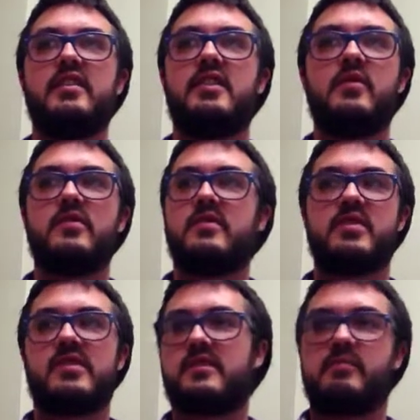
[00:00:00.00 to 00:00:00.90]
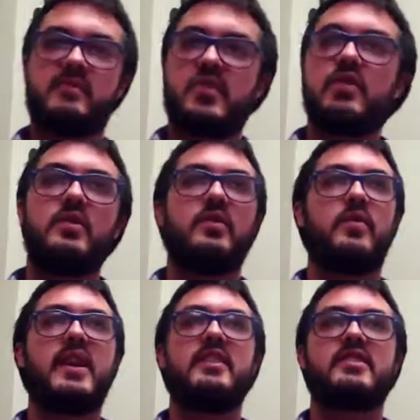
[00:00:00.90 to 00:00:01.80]
don't just chew it
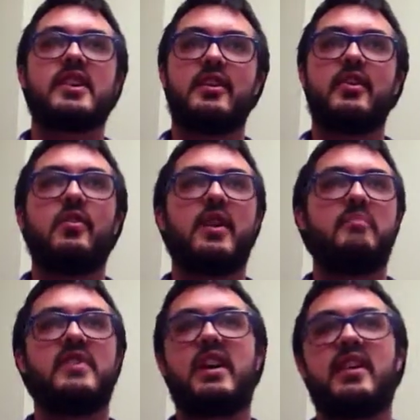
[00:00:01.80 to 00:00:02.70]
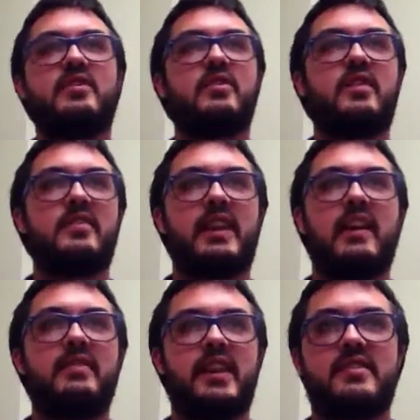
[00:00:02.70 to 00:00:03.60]
away and say, oh, I'm not good at
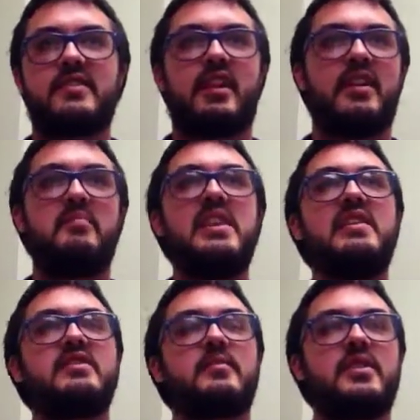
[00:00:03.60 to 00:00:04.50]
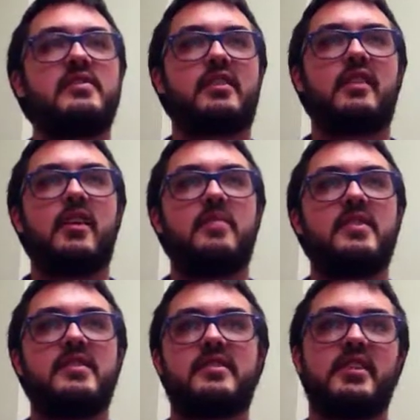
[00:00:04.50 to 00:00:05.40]
that, that's not me as a music
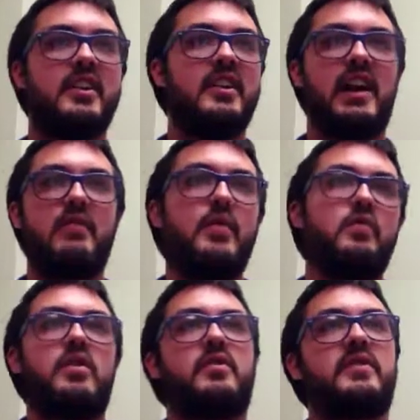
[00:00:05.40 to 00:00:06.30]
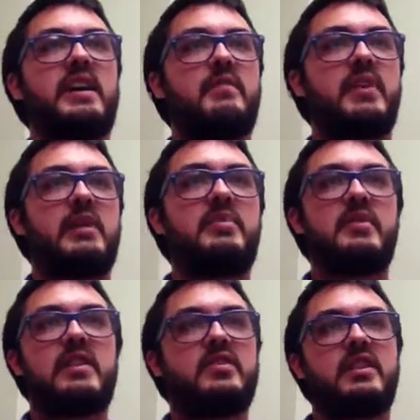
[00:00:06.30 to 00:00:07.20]
therapist, I won't work with that
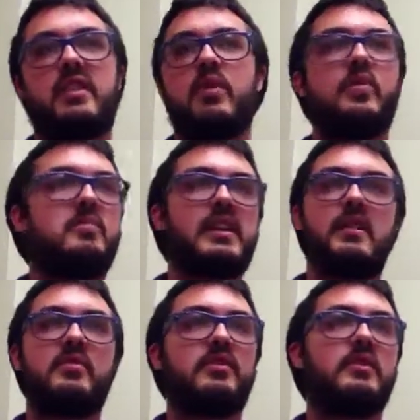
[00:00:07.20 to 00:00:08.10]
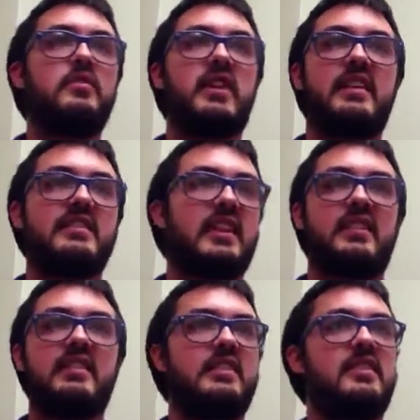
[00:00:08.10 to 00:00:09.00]
population, I won't be able to do that
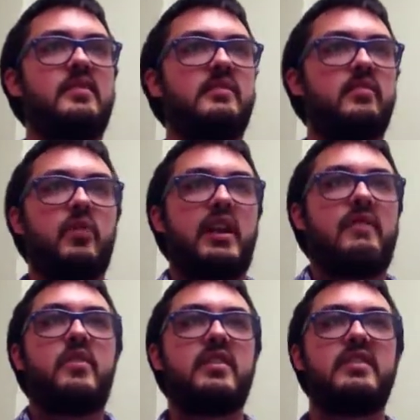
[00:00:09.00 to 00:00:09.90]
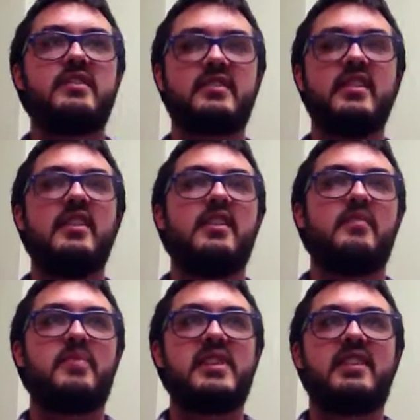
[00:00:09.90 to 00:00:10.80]
technique, whatever it is,
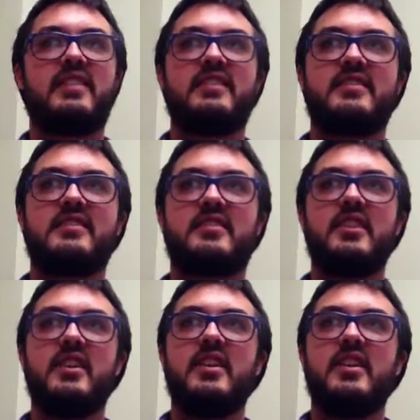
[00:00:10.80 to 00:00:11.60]
because,